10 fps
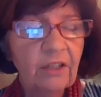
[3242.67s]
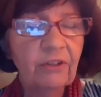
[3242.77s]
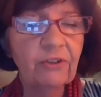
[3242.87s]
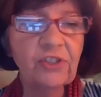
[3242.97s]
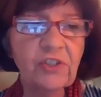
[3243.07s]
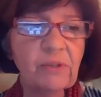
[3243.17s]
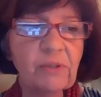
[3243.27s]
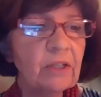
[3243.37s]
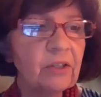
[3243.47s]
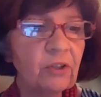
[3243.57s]
there's just
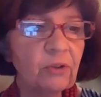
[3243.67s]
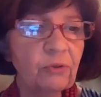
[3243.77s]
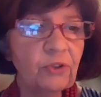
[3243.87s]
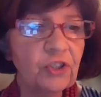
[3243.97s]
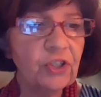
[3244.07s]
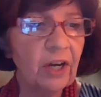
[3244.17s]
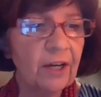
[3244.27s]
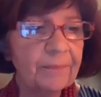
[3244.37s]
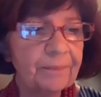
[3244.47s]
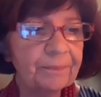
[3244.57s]
been a huge,
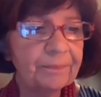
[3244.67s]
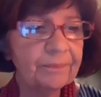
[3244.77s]
um,